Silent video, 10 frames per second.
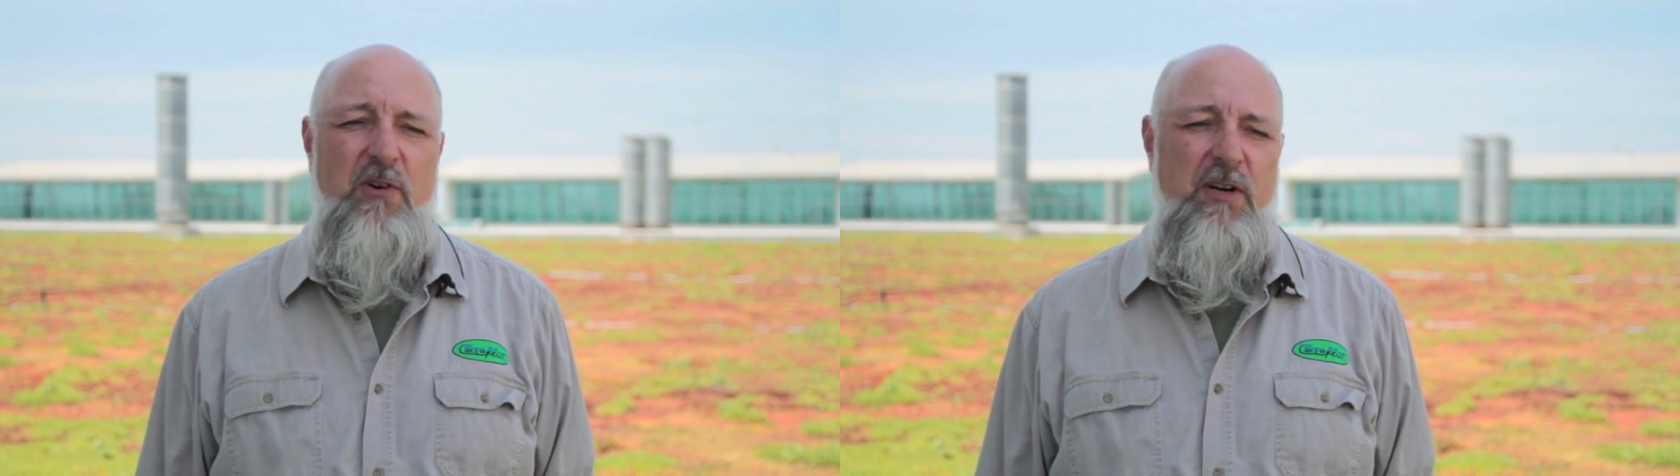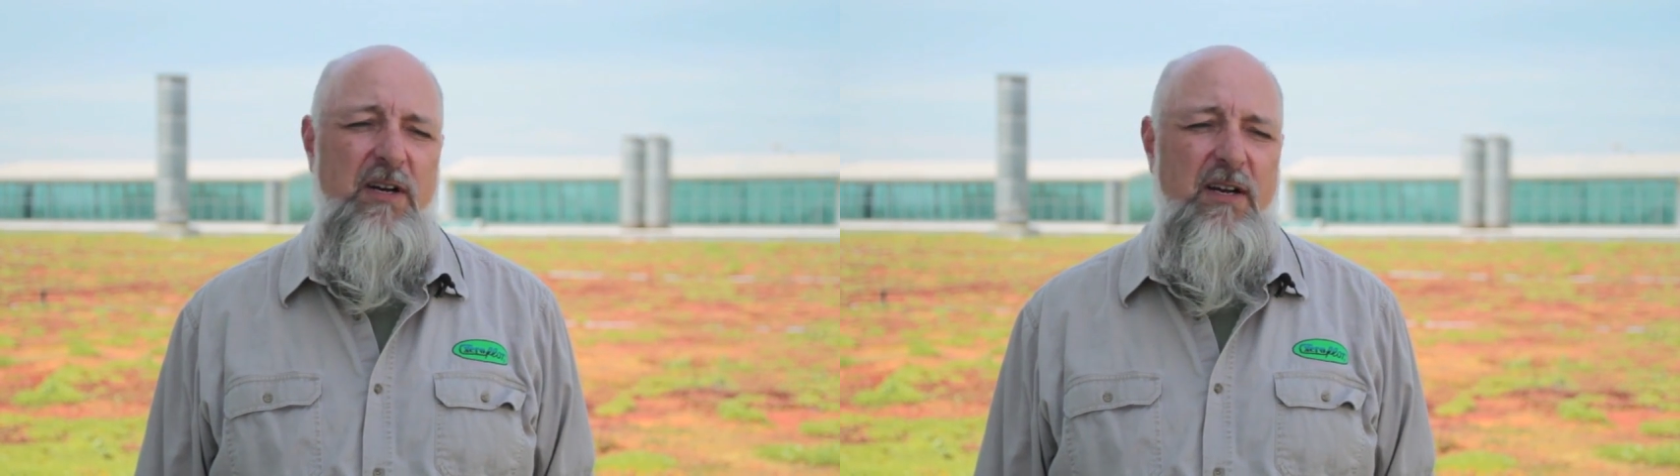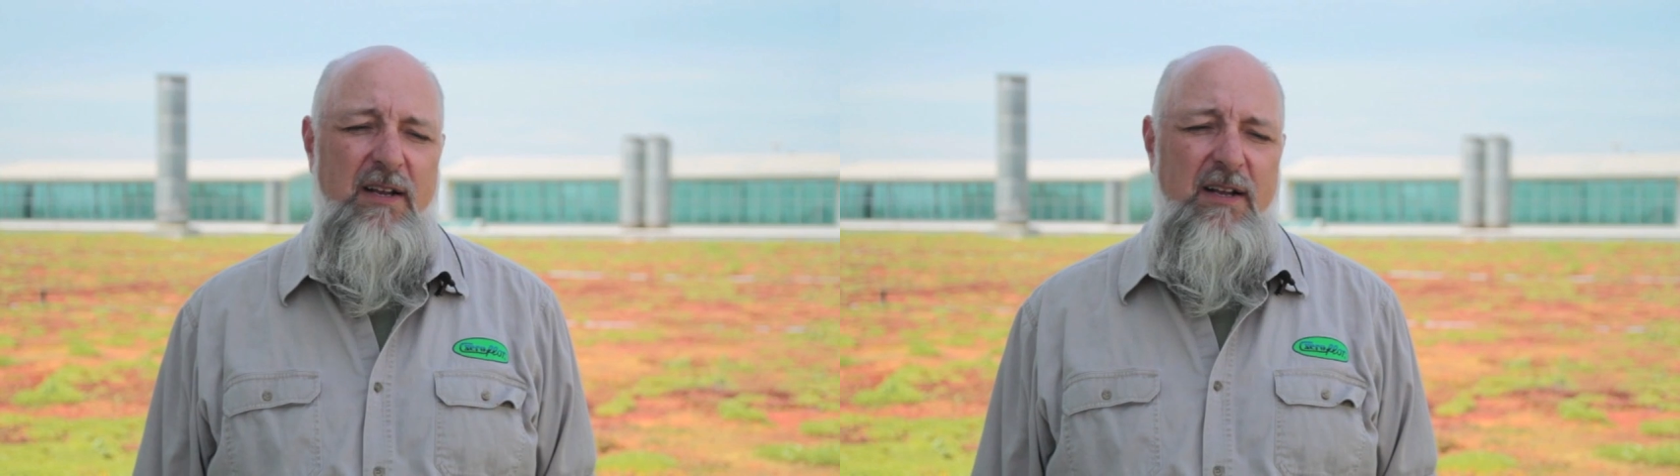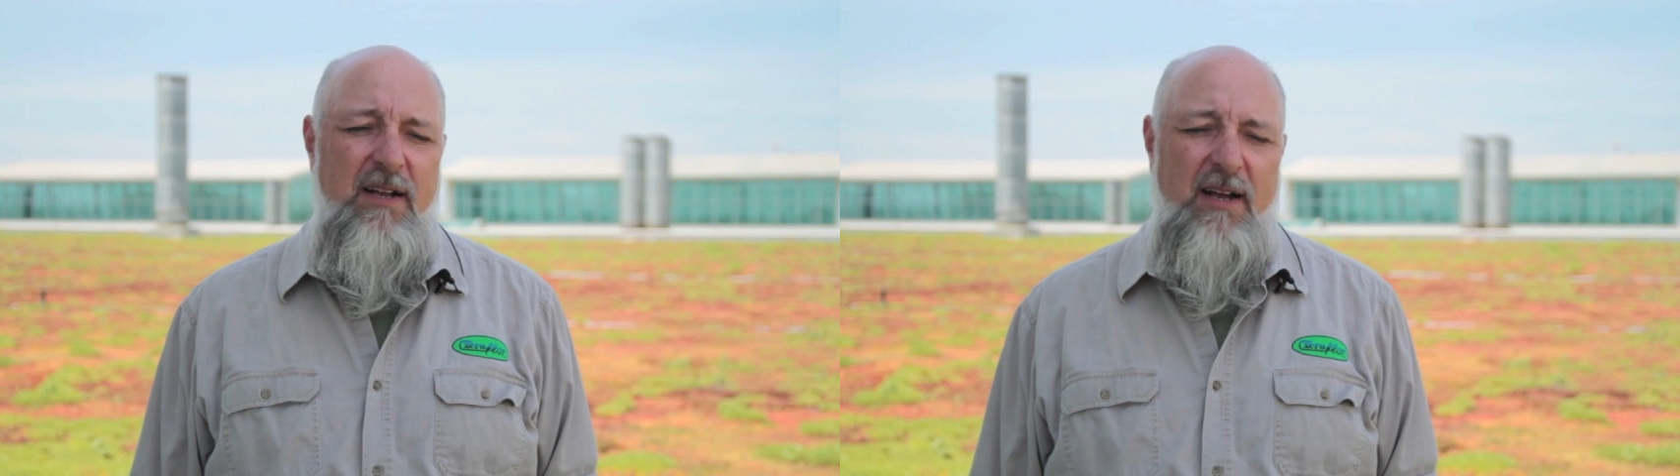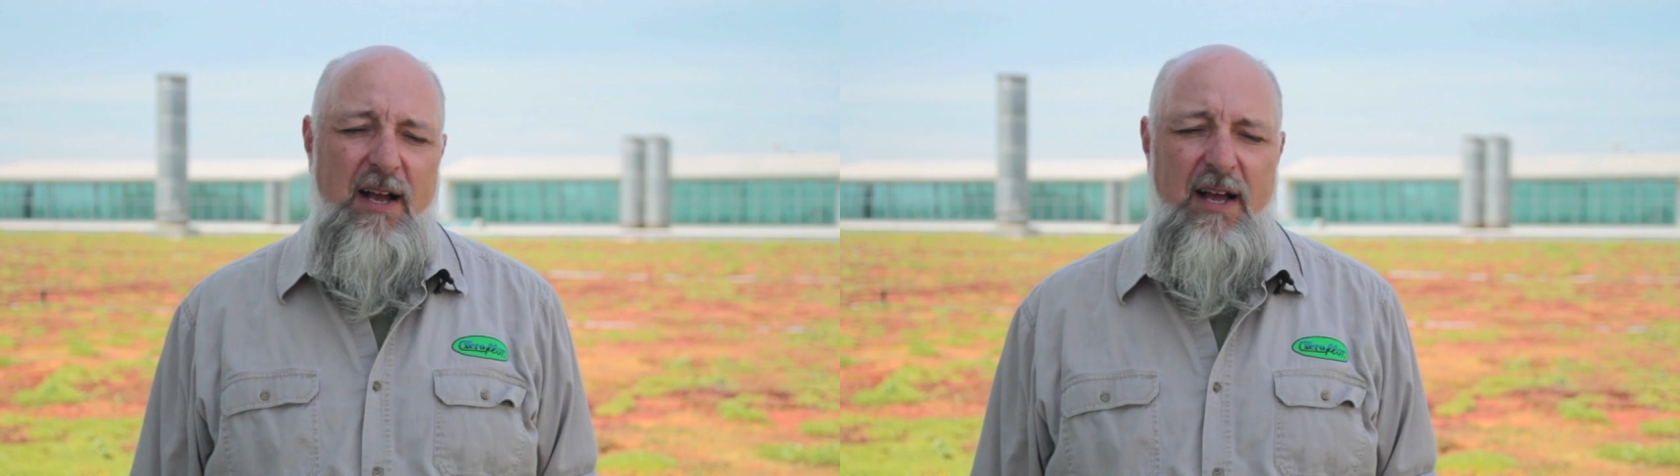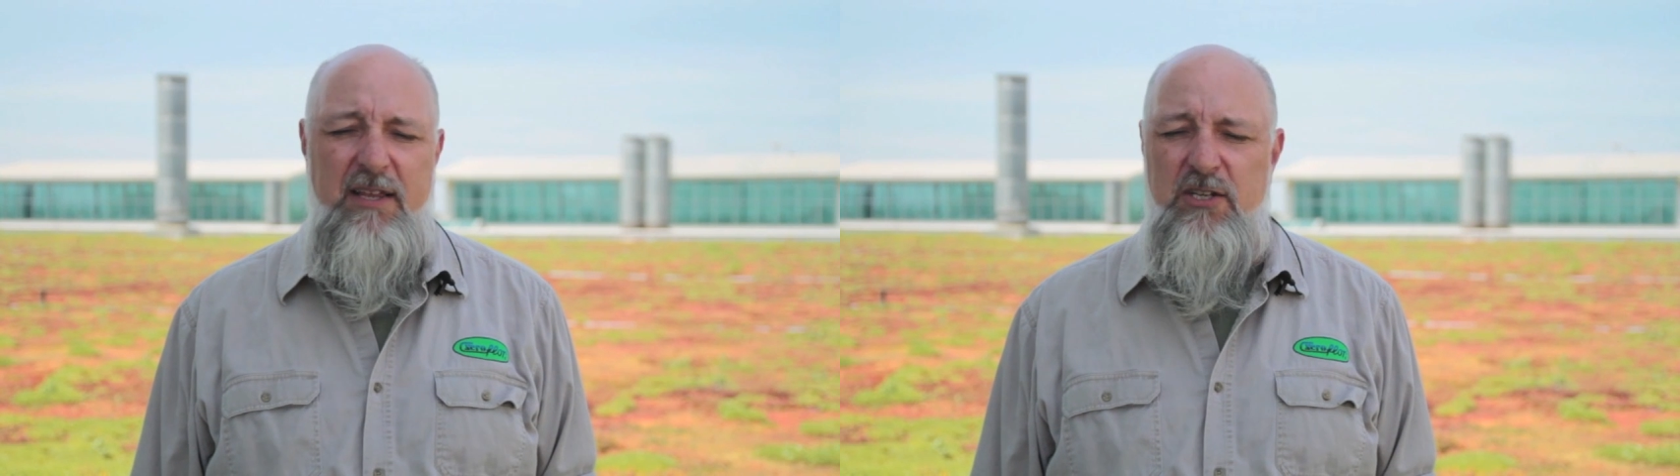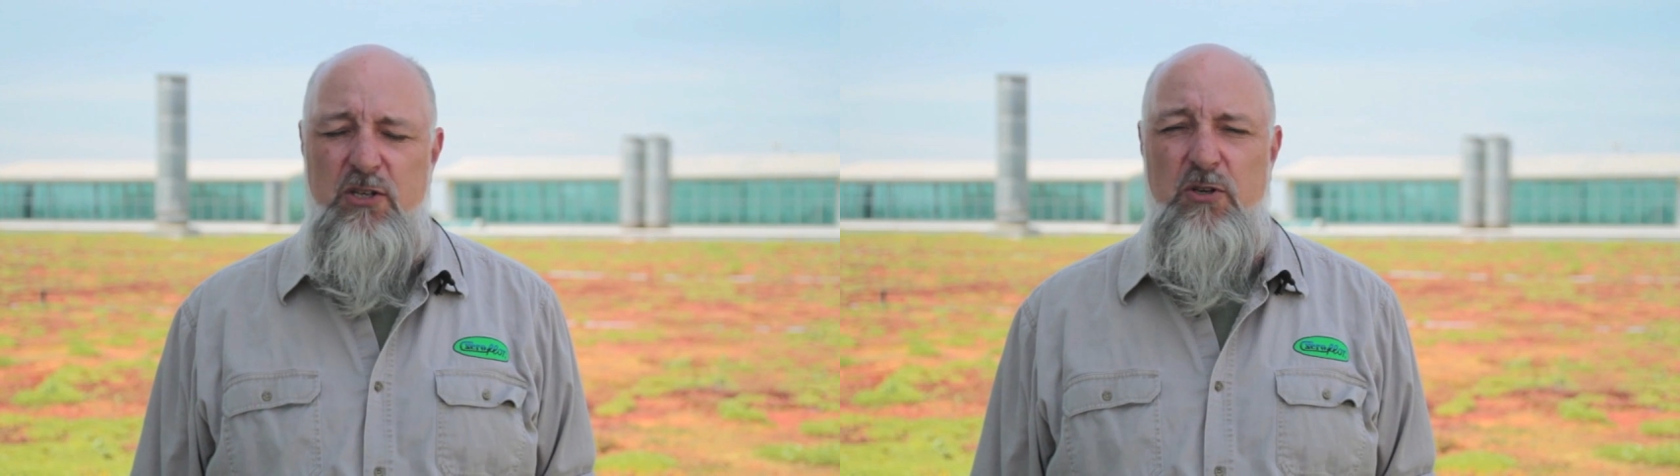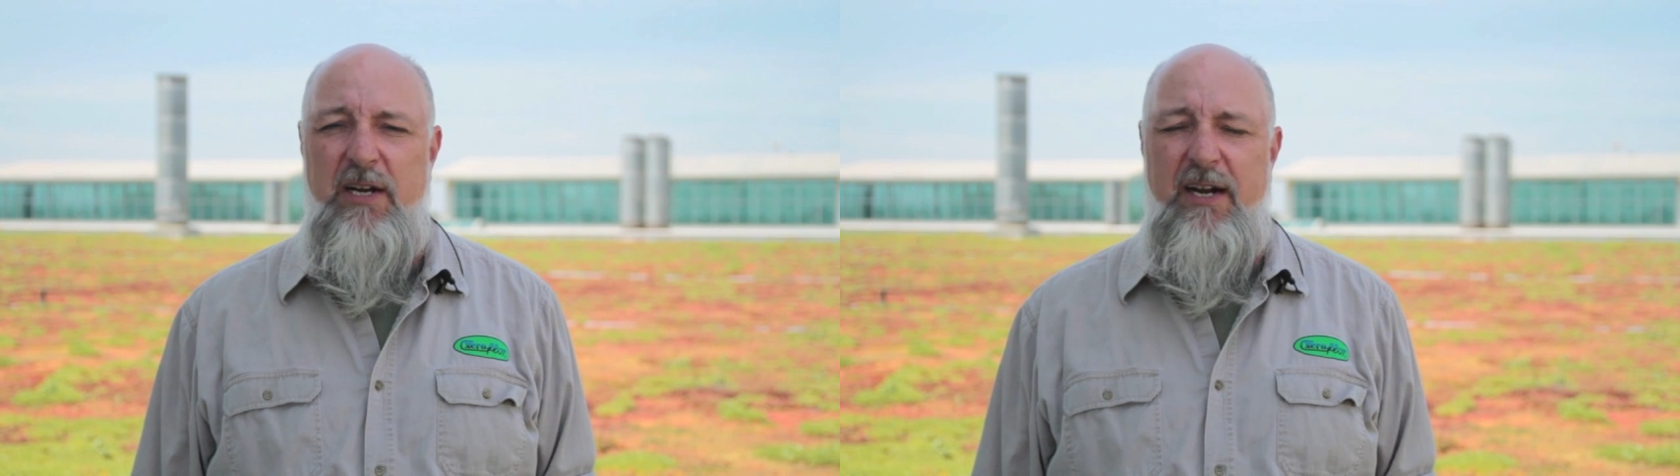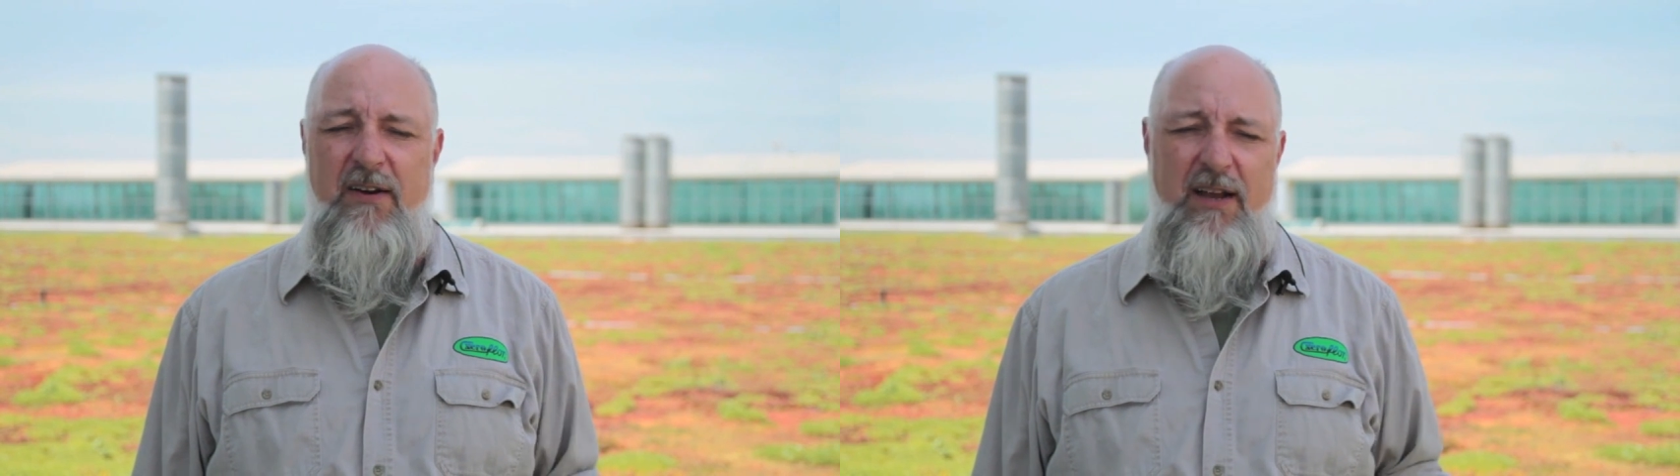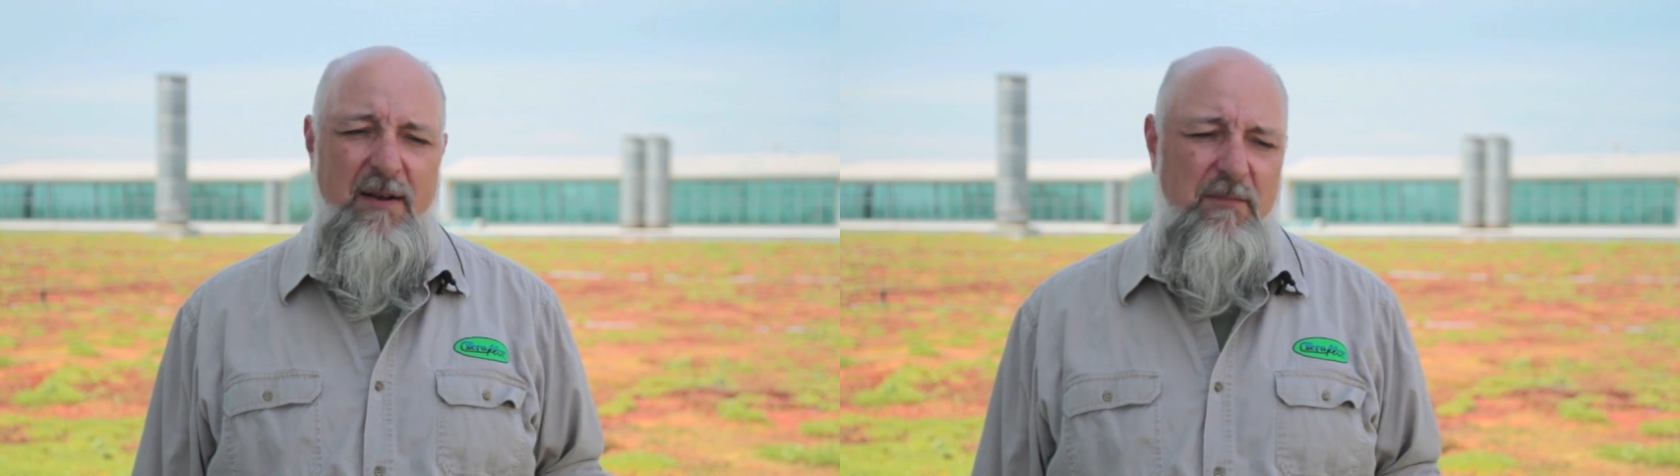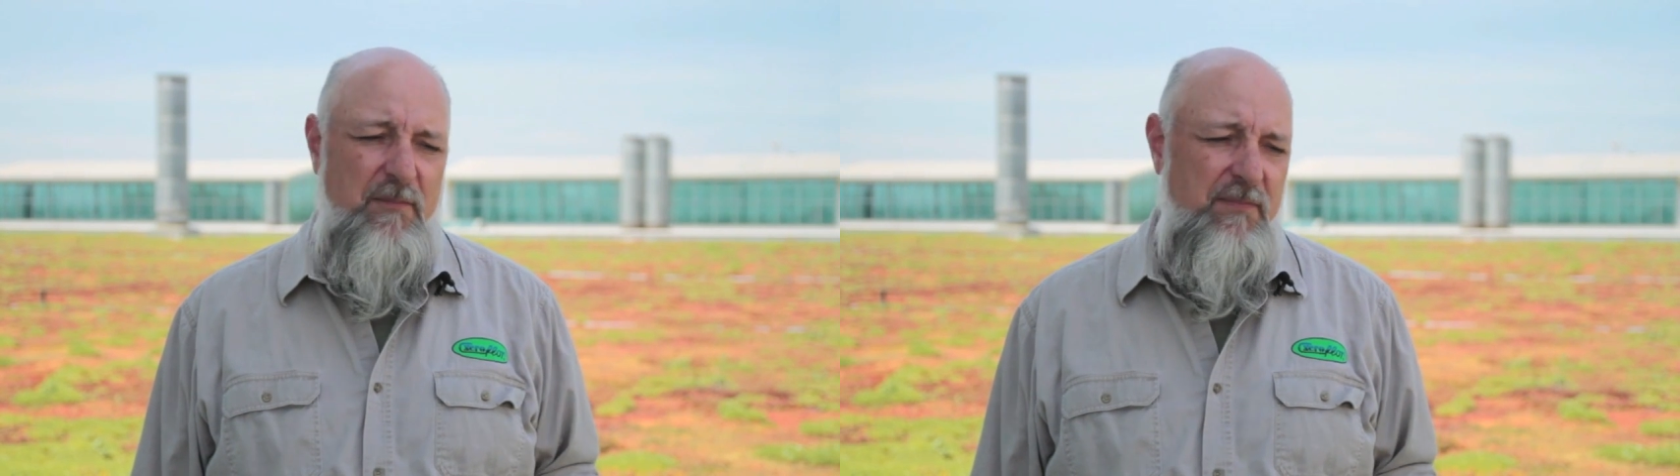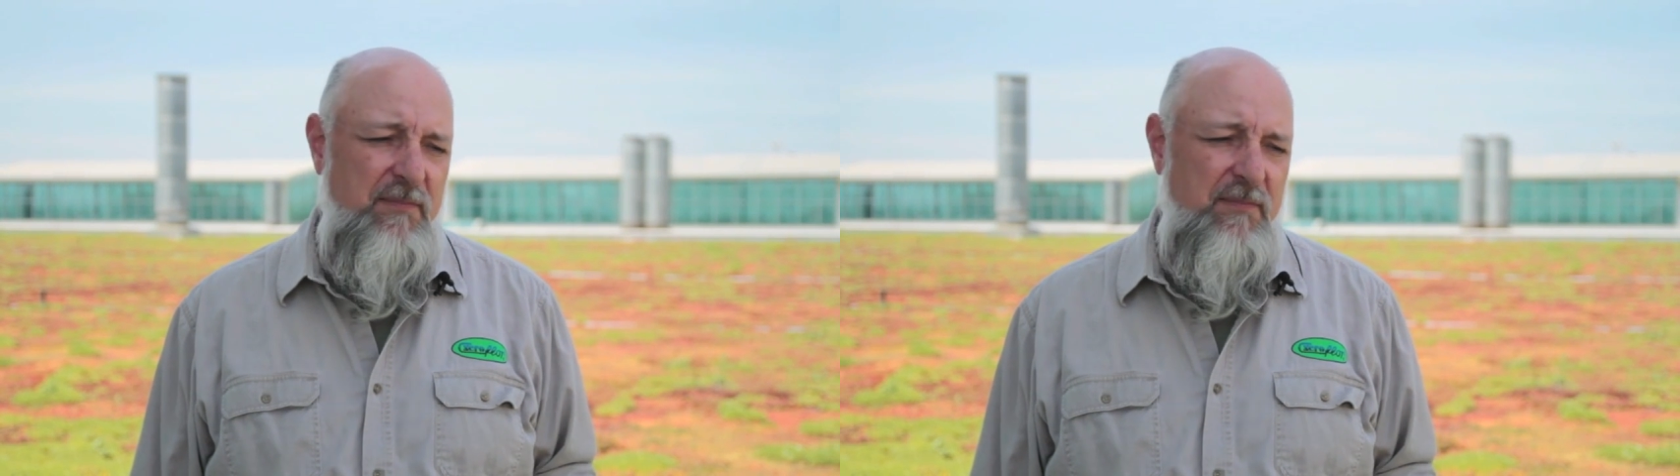for the Detroit area.